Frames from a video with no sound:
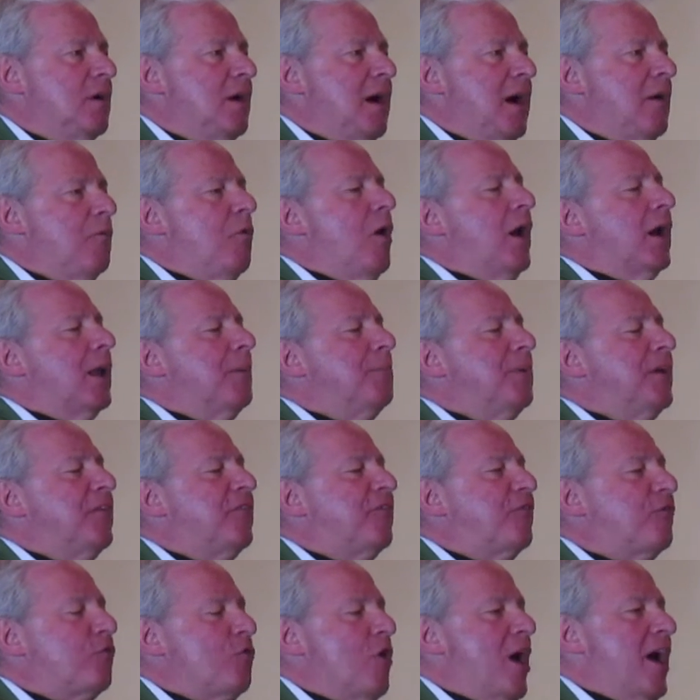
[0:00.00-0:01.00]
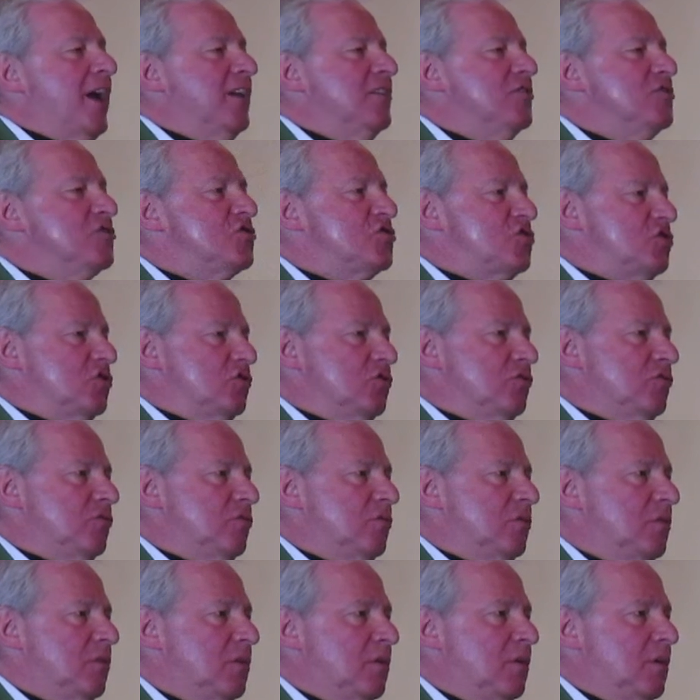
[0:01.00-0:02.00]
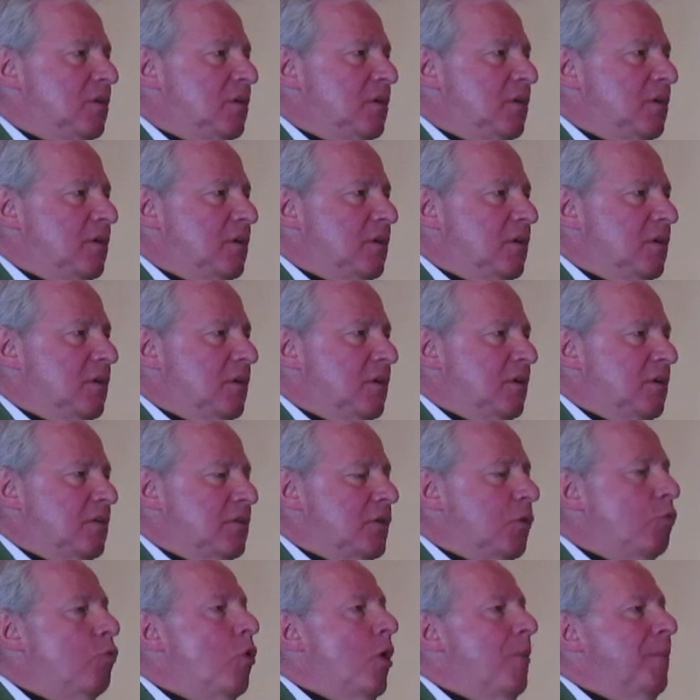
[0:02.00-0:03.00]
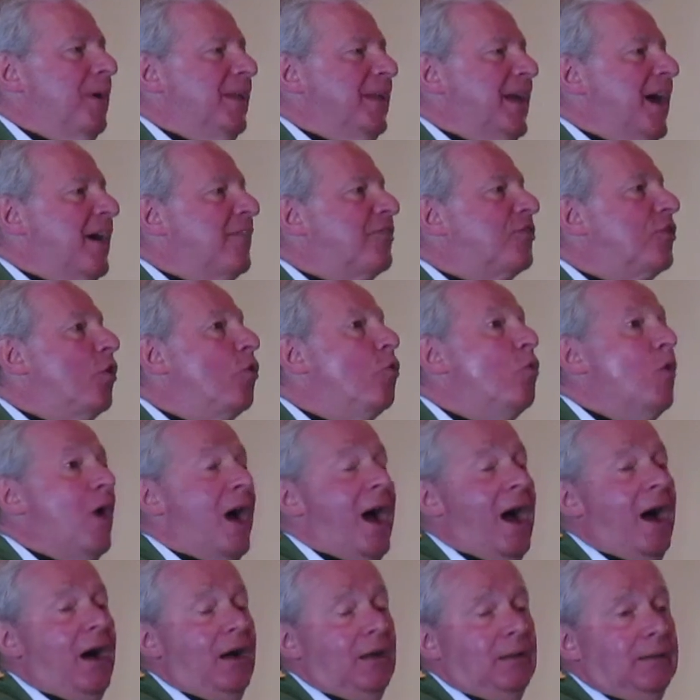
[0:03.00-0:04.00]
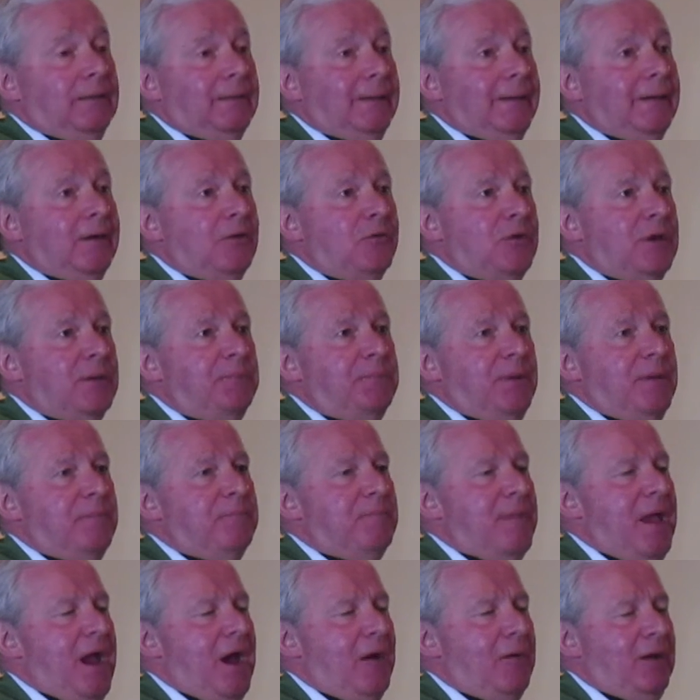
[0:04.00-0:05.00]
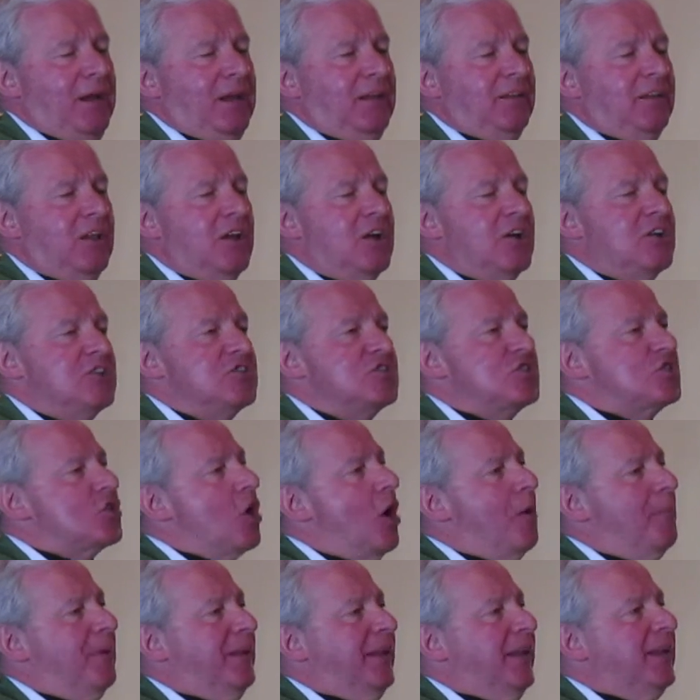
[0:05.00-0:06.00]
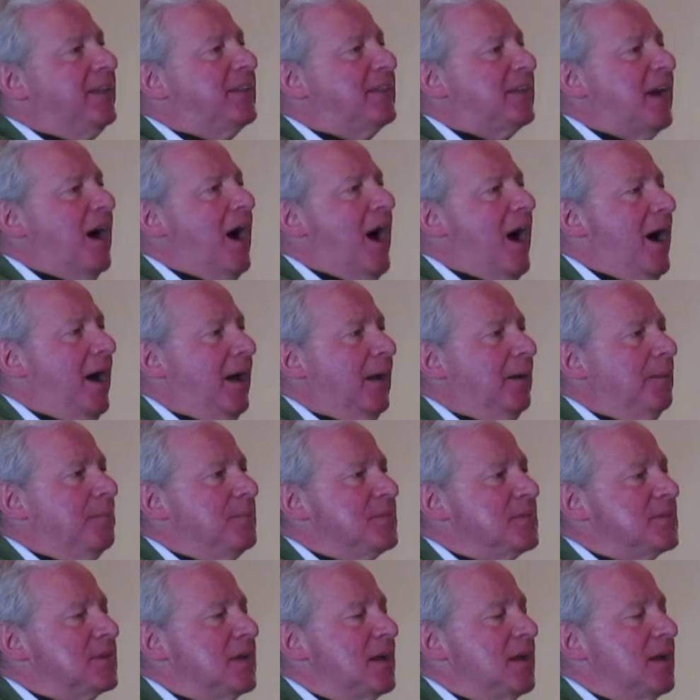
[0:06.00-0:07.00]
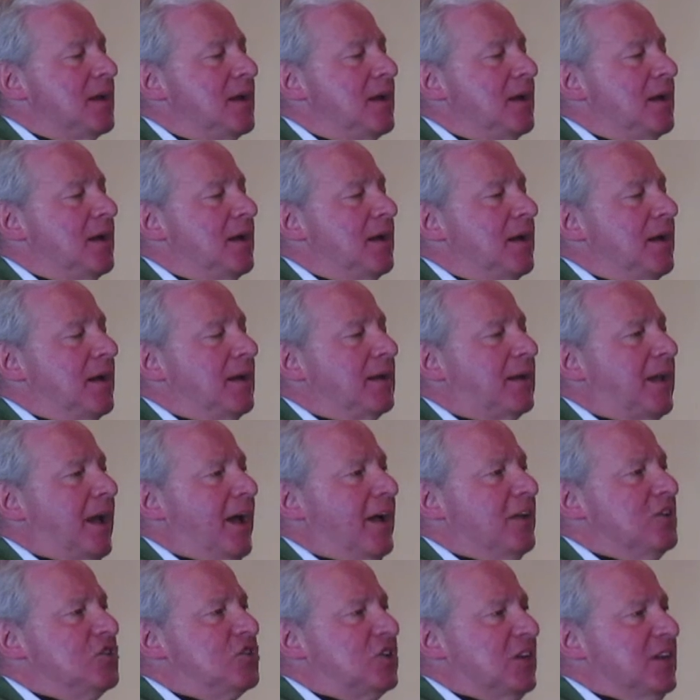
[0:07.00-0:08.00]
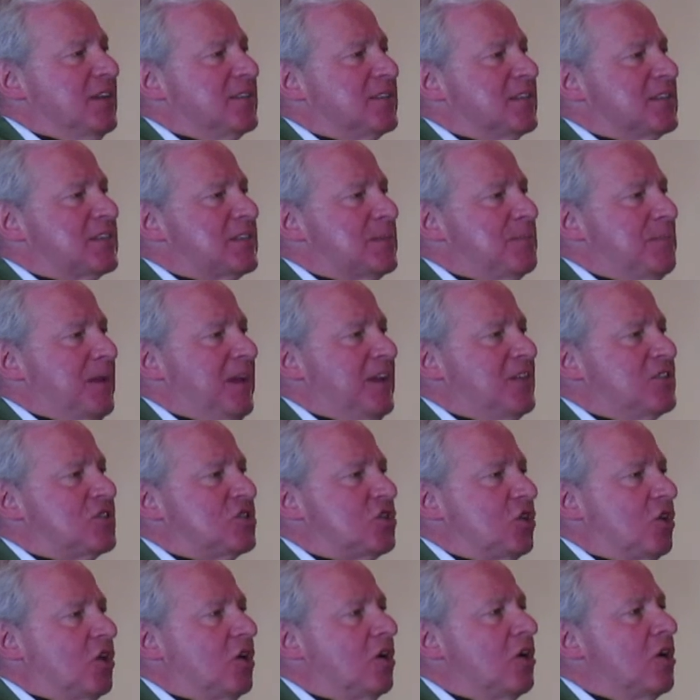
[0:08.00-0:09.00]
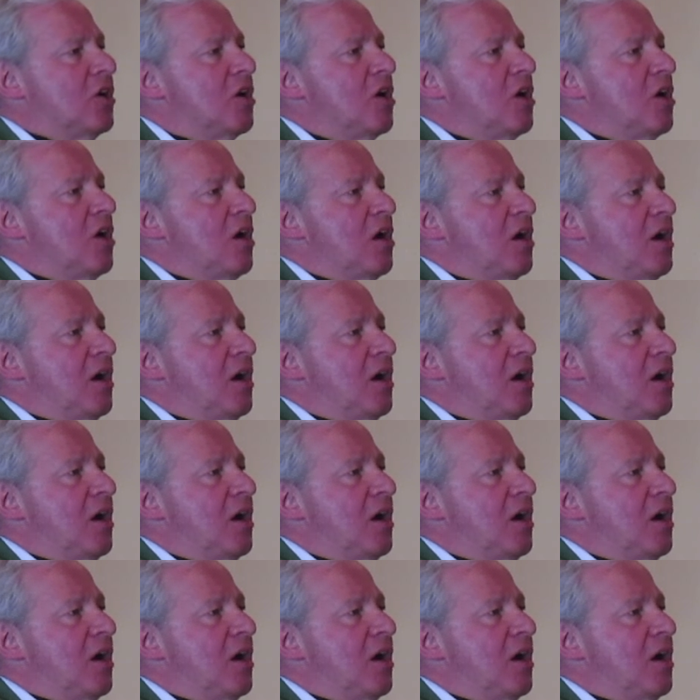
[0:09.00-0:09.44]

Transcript: I want to befriend you. A woman at the well, who had been married so many times. Again, Jesus meets her